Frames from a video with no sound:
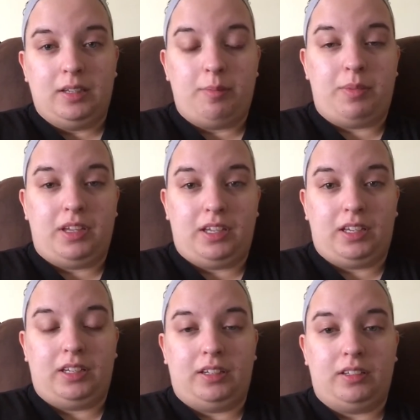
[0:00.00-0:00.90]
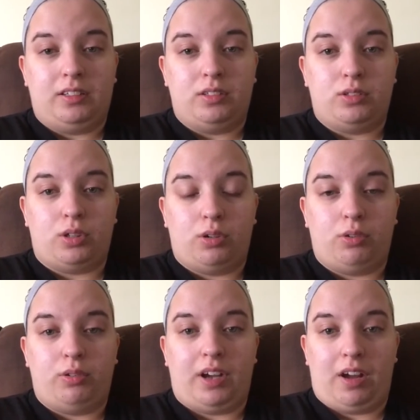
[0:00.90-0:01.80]
being so
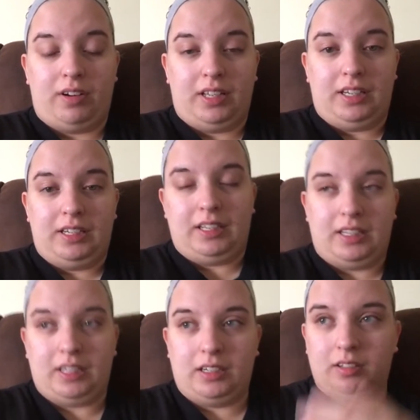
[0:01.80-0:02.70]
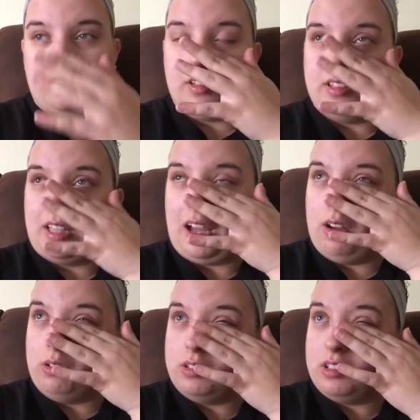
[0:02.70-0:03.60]
crowded in this
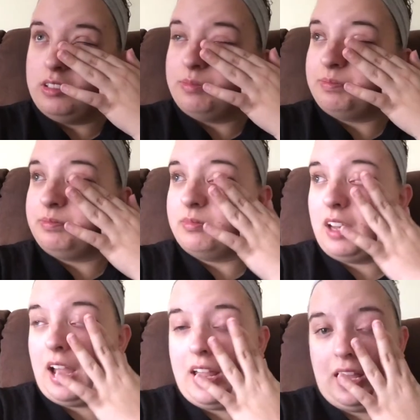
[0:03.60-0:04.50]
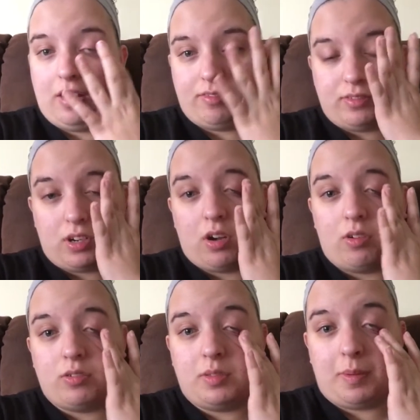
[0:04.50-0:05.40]
house. I have
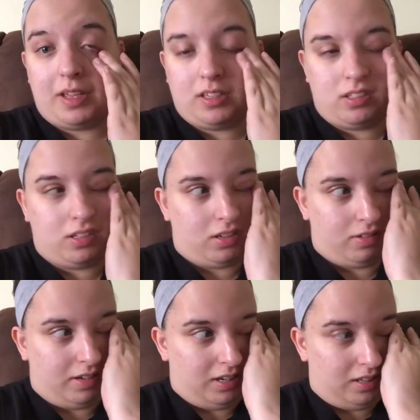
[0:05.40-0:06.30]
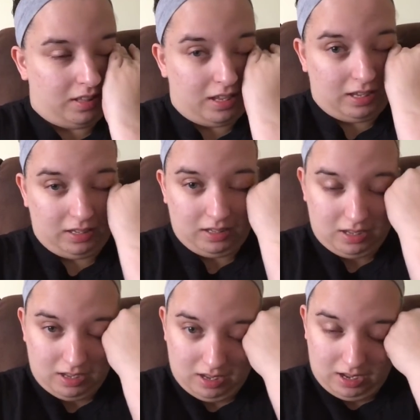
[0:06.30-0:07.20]
no space to do anything.
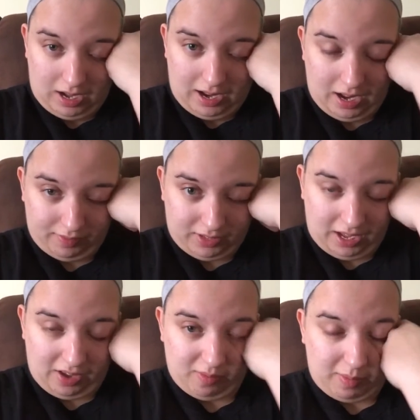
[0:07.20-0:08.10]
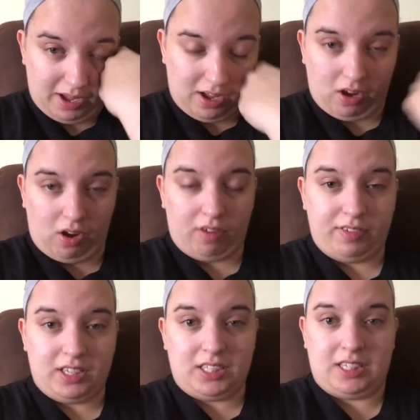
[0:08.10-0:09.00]
I have to have my
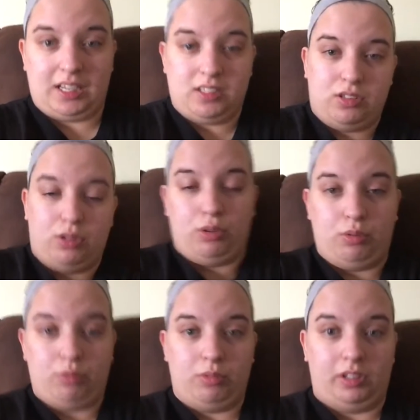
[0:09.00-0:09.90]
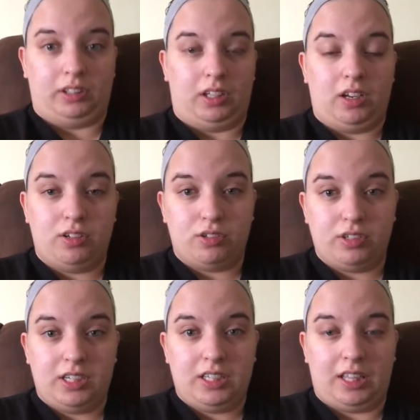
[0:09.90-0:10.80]
office next to the
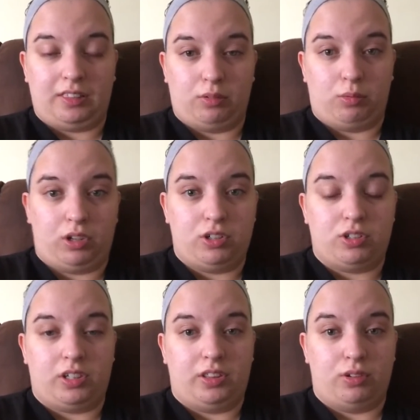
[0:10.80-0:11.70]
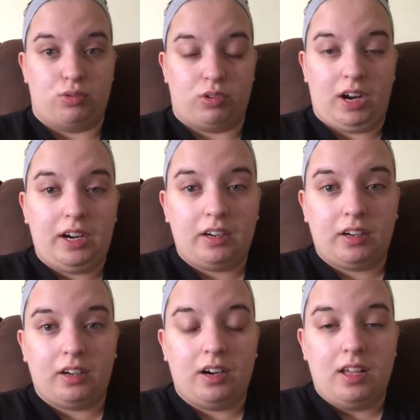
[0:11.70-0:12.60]
laundry, like the washer and the
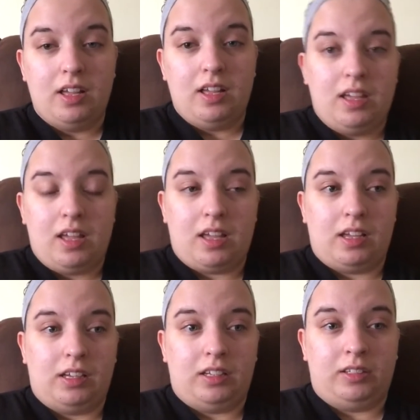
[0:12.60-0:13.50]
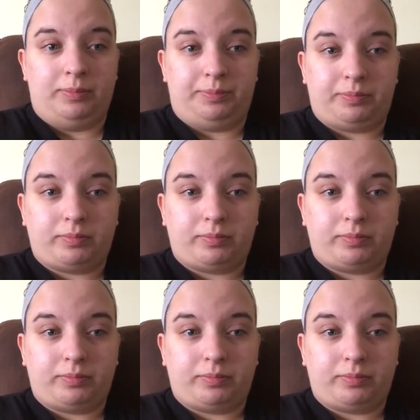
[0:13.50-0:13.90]
dryer. And